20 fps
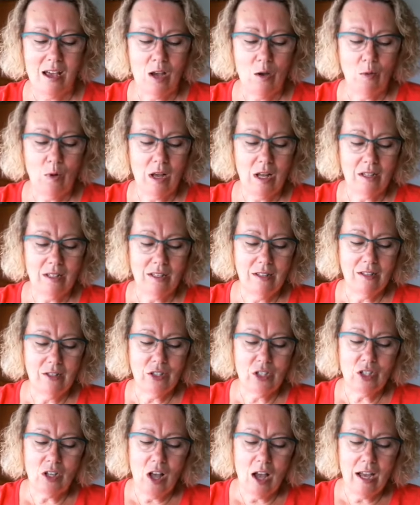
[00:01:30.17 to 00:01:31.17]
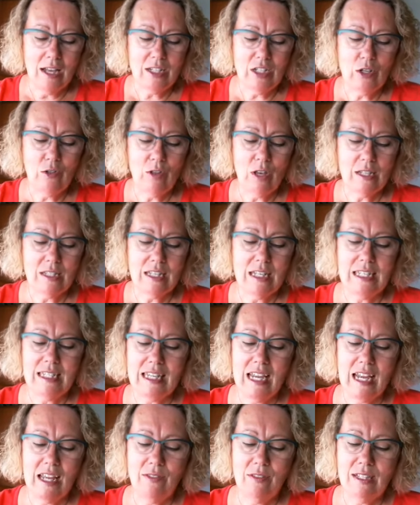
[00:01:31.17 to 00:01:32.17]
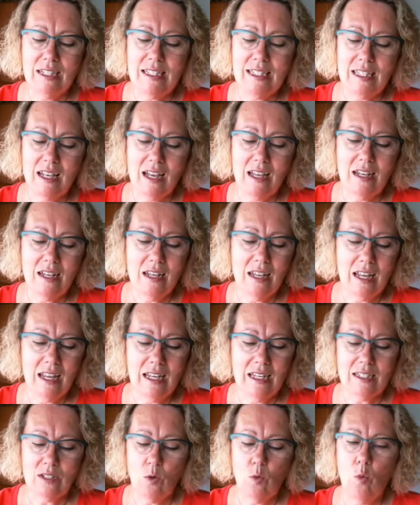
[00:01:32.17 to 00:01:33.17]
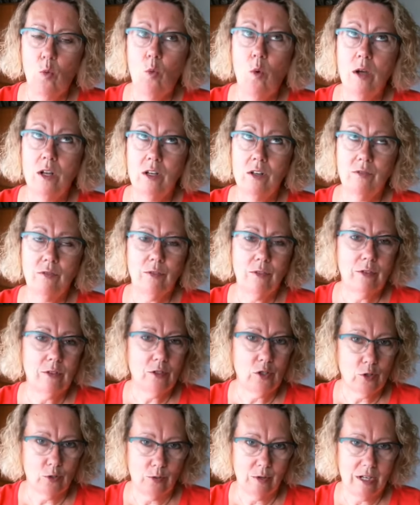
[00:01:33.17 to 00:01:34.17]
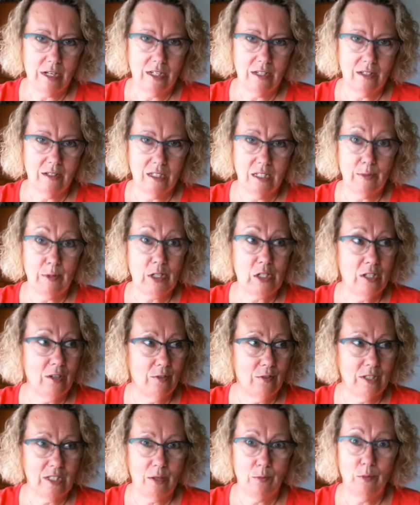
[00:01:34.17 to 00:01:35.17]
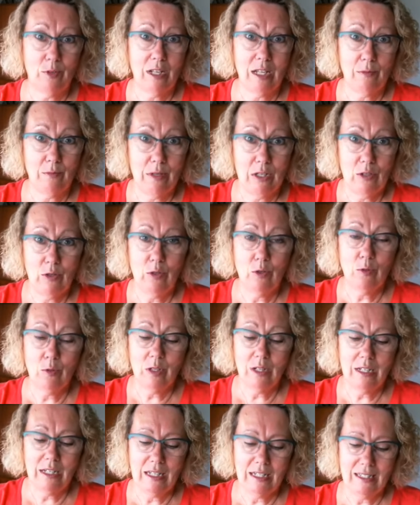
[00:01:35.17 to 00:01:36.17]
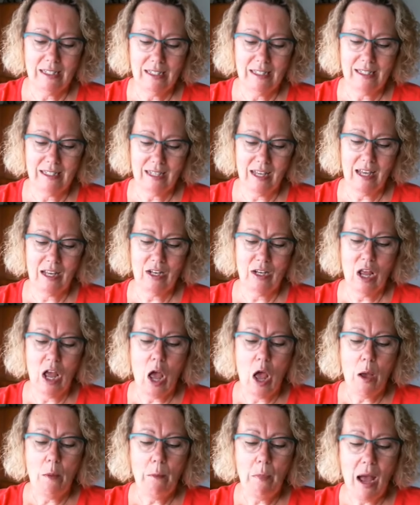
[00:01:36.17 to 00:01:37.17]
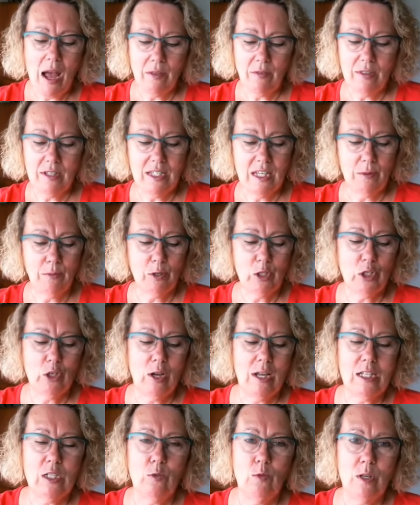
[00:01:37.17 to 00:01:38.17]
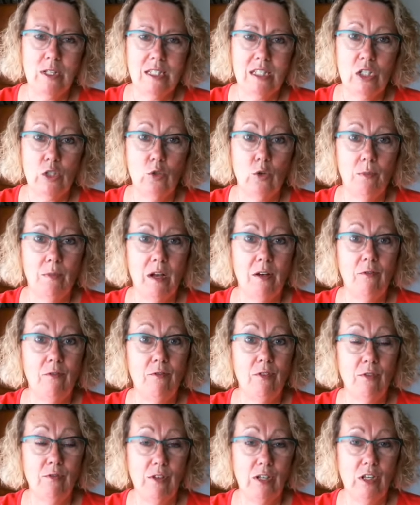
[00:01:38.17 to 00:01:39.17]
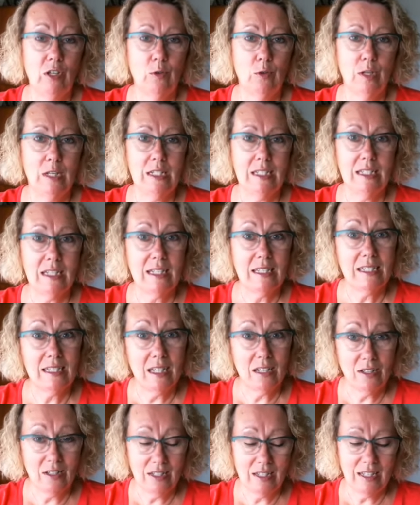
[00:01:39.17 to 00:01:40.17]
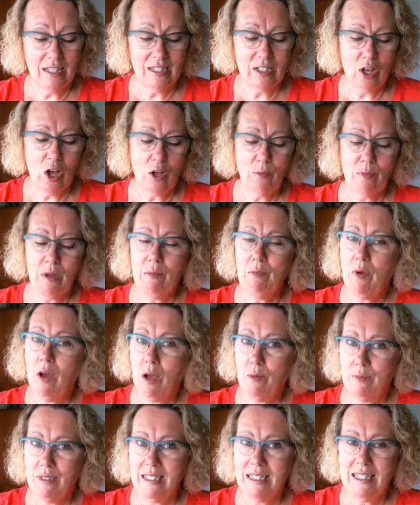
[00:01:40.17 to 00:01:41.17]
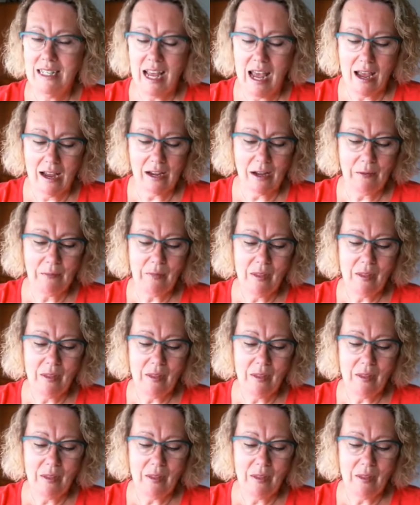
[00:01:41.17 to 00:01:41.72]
Well, July 2010, the sun is a wonderful treat, especially for someone like me who really needs the sun. But the temperature has risen to above 50 degrees Celsius on my mom's deck.